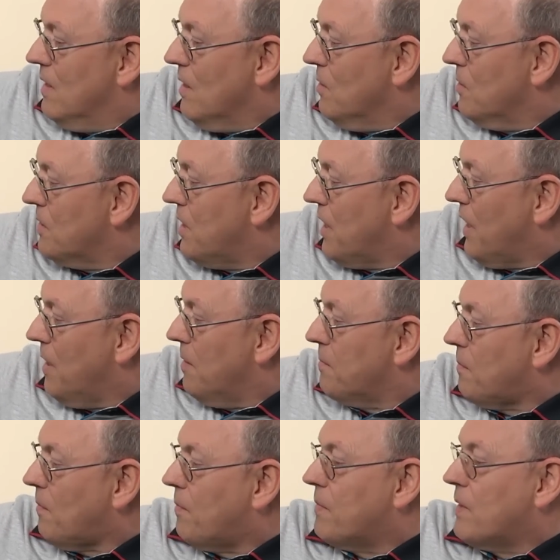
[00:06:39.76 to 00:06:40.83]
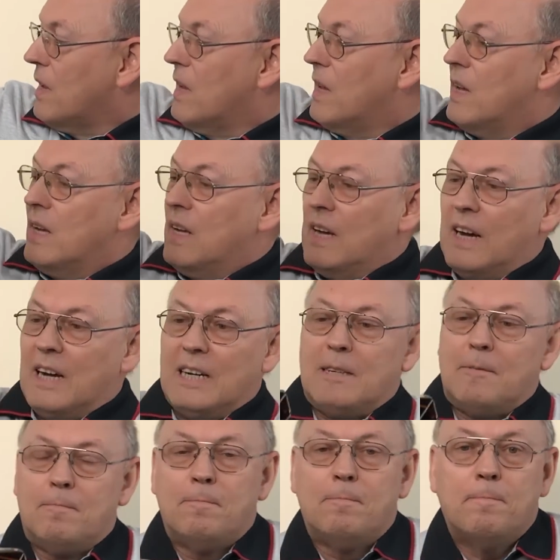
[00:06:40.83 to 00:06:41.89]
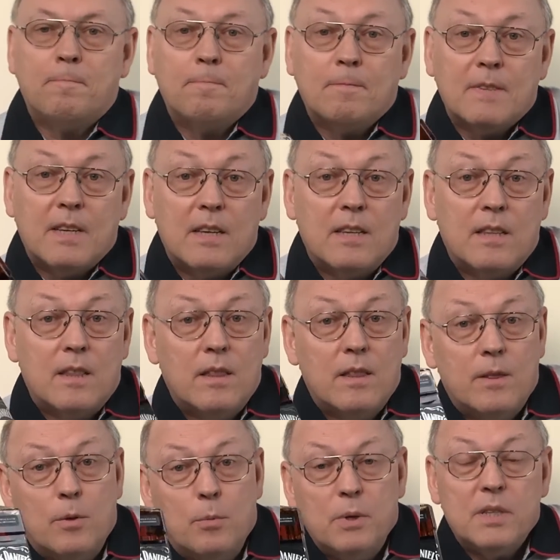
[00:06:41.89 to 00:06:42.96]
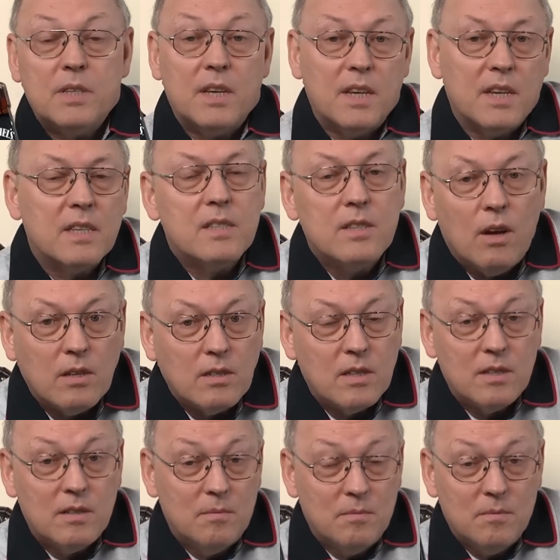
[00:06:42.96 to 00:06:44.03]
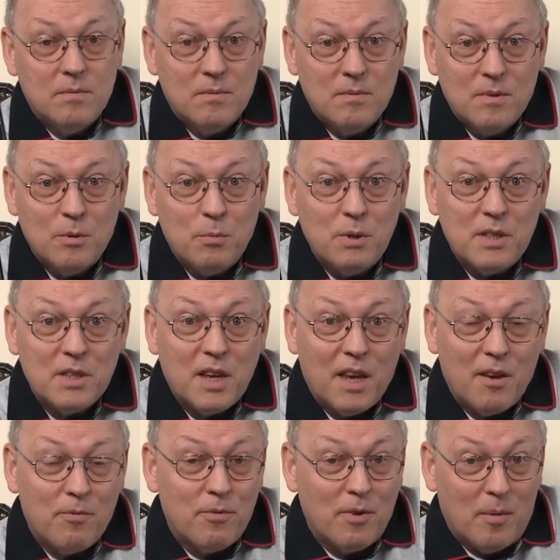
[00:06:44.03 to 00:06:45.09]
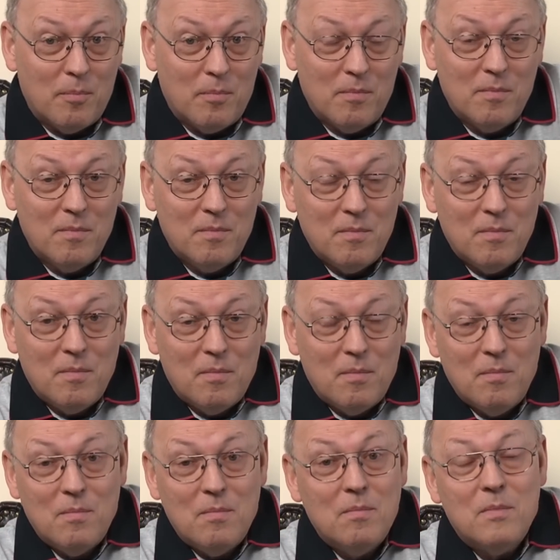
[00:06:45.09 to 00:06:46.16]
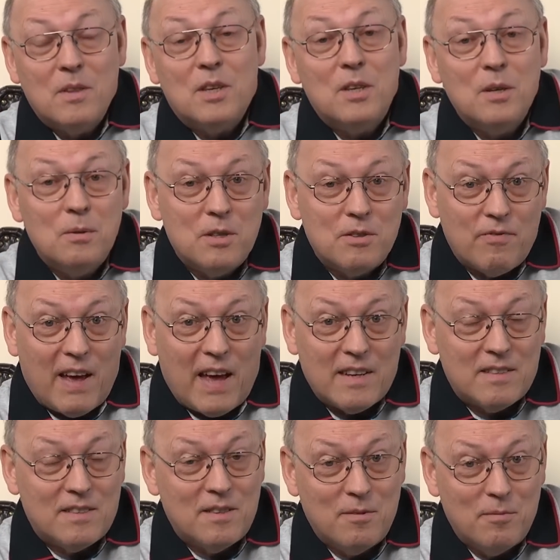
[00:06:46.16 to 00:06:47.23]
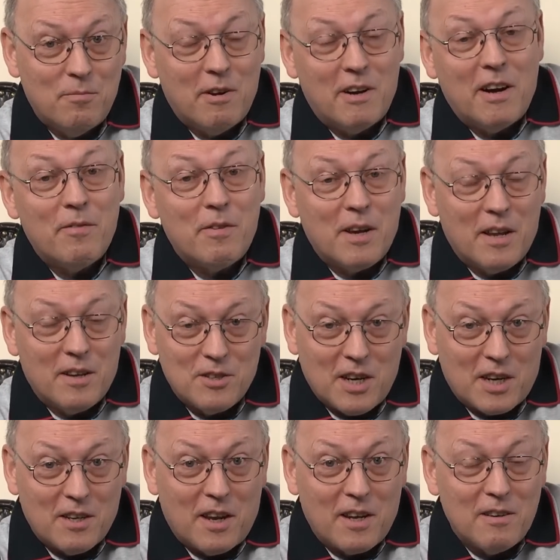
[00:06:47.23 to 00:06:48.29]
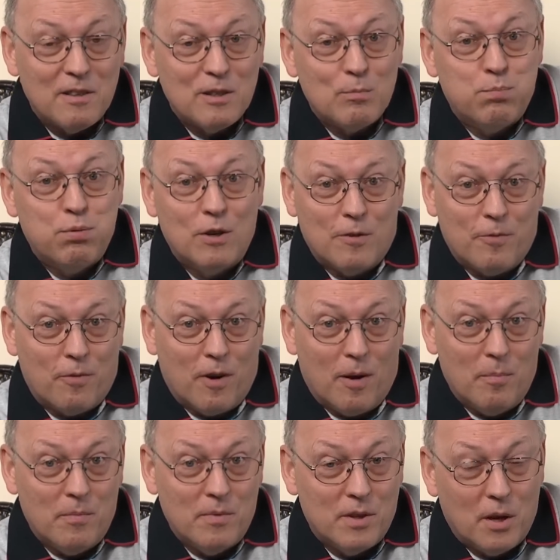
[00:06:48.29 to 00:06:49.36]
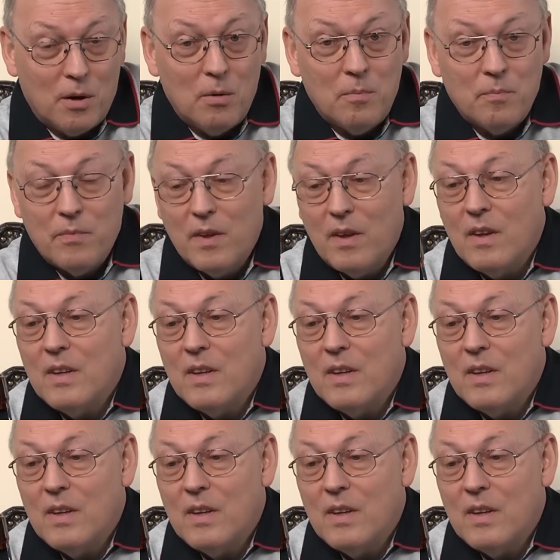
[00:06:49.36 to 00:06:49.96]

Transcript: Okay. The whiskey is not the whiskey from the huge vat where every Jack Daniel is poured from, no.